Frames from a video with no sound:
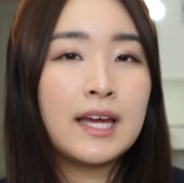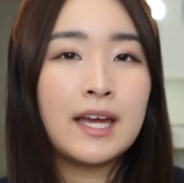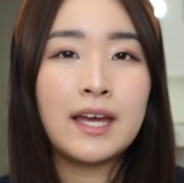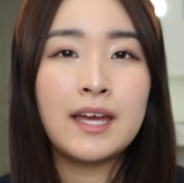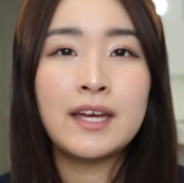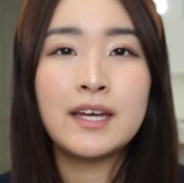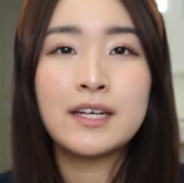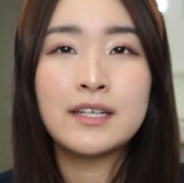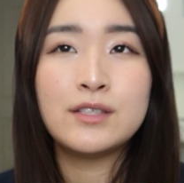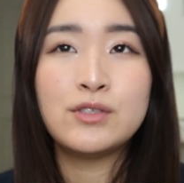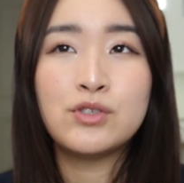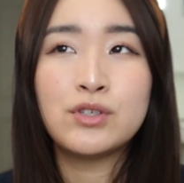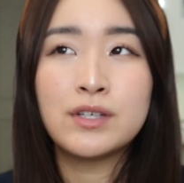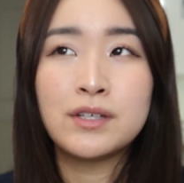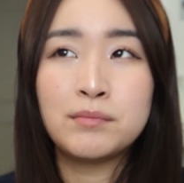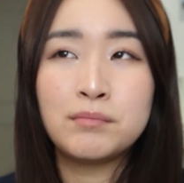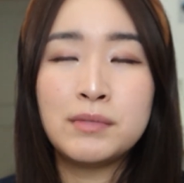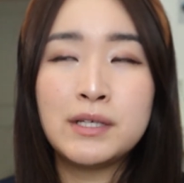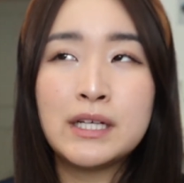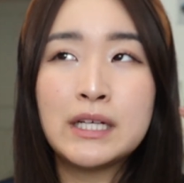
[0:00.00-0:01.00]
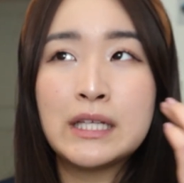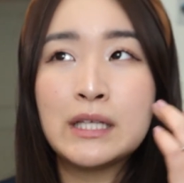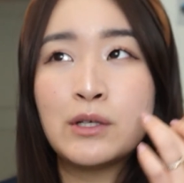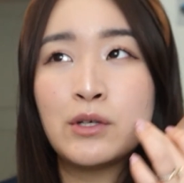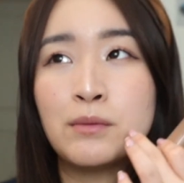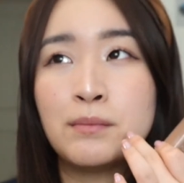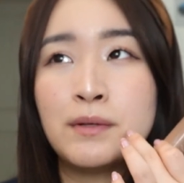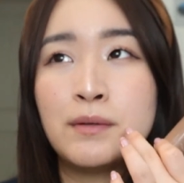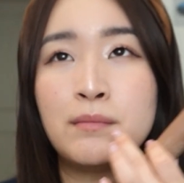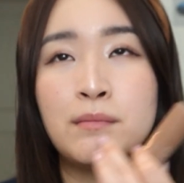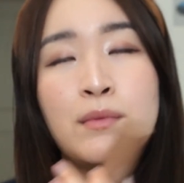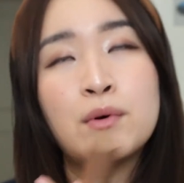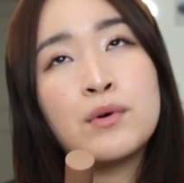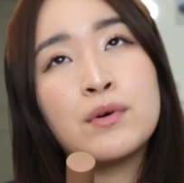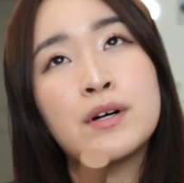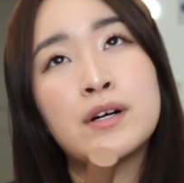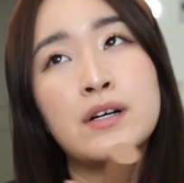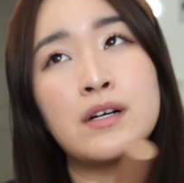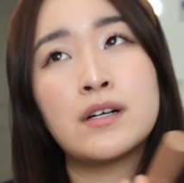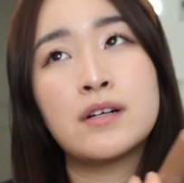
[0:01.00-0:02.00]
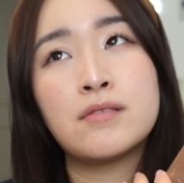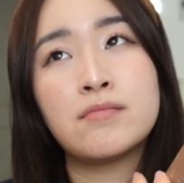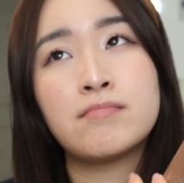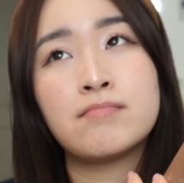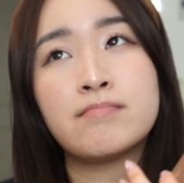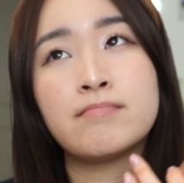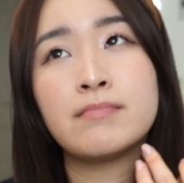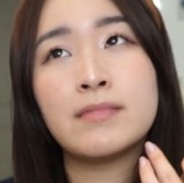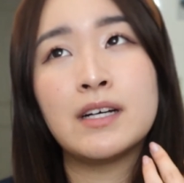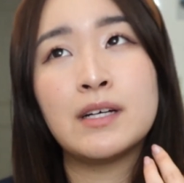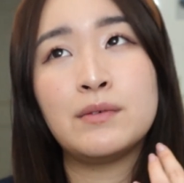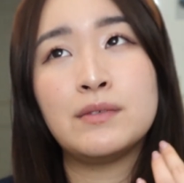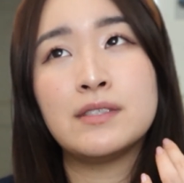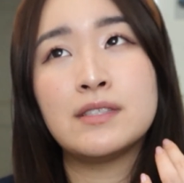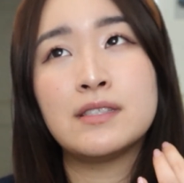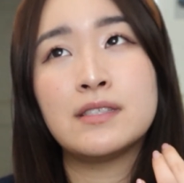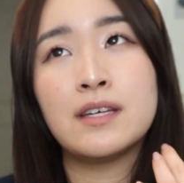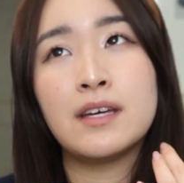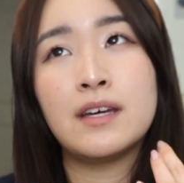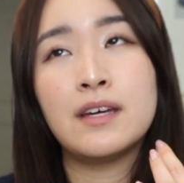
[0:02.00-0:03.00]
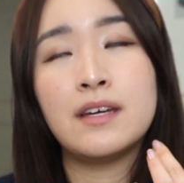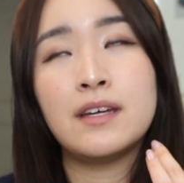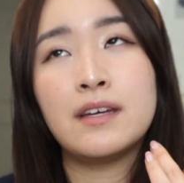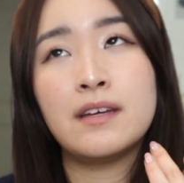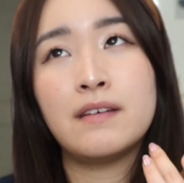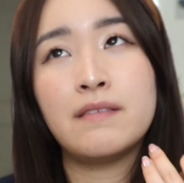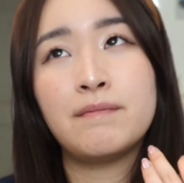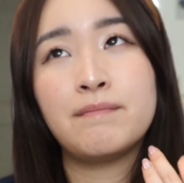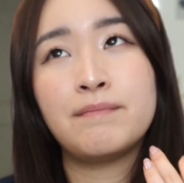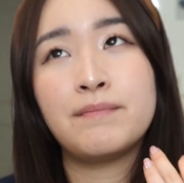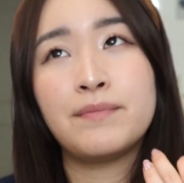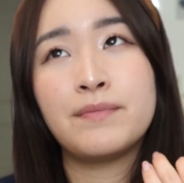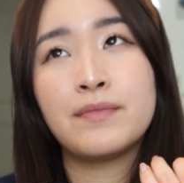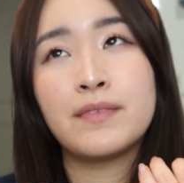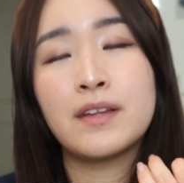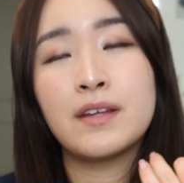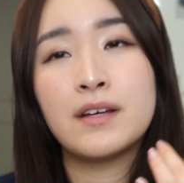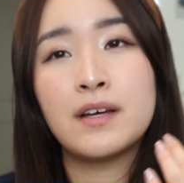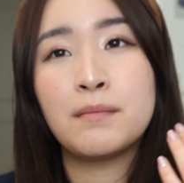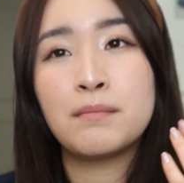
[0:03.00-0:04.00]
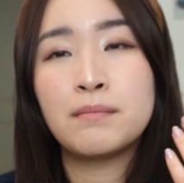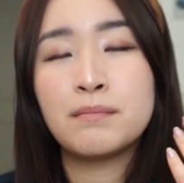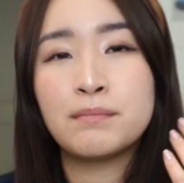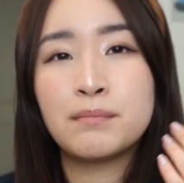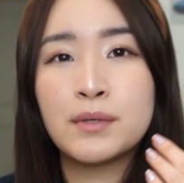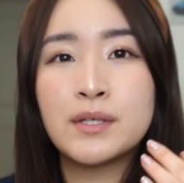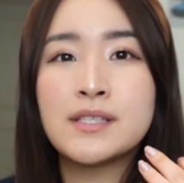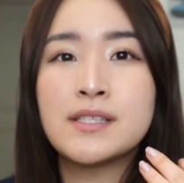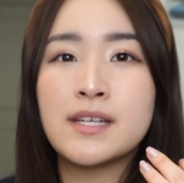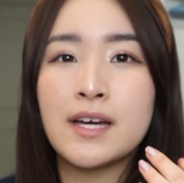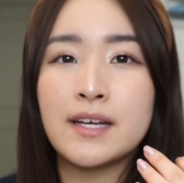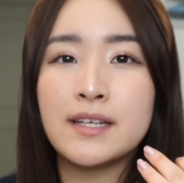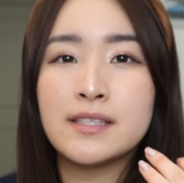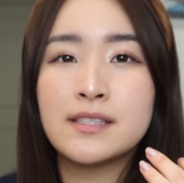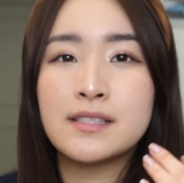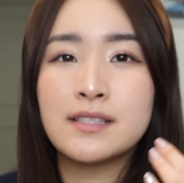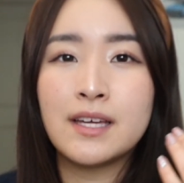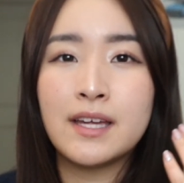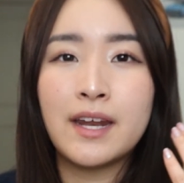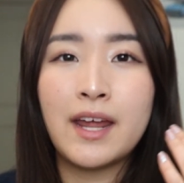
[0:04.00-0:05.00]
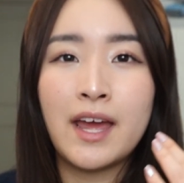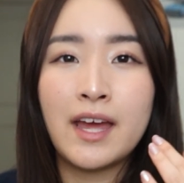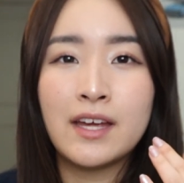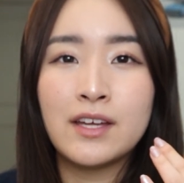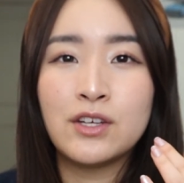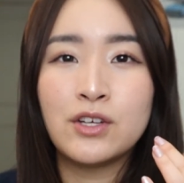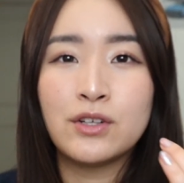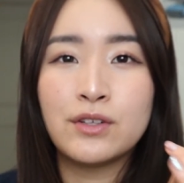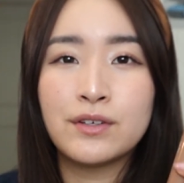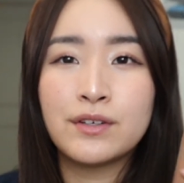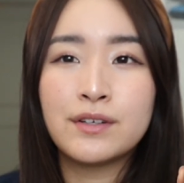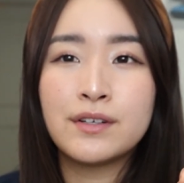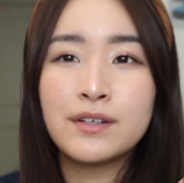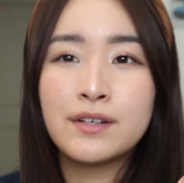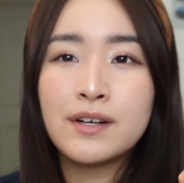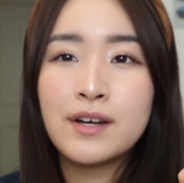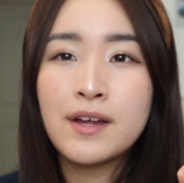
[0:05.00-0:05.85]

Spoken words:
and you can be a little bit more, I would say, precise and angular.